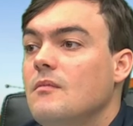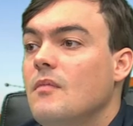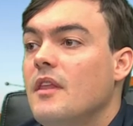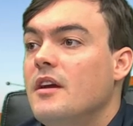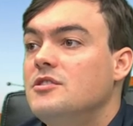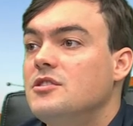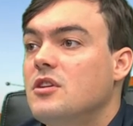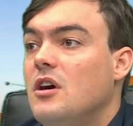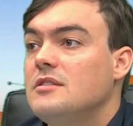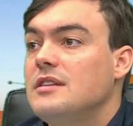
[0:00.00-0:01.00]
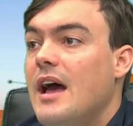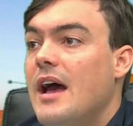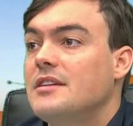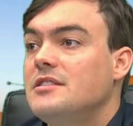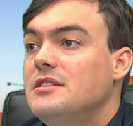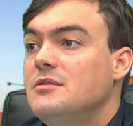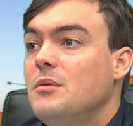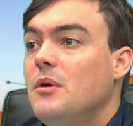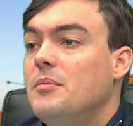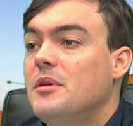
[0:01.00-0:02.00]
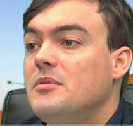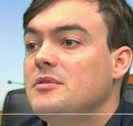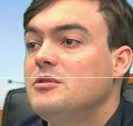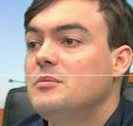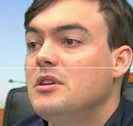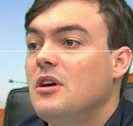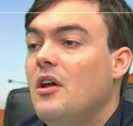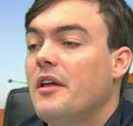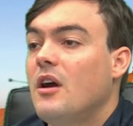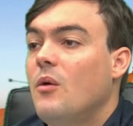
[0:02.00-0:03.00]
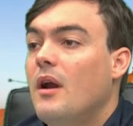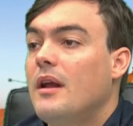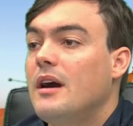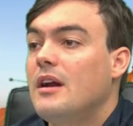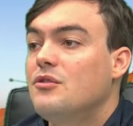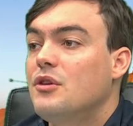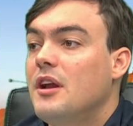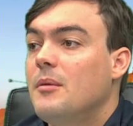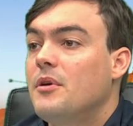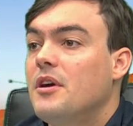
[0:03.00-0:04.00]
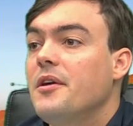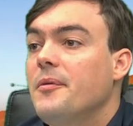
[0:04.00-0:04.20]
There's your call to action. We want people to be calling our 1-800 number.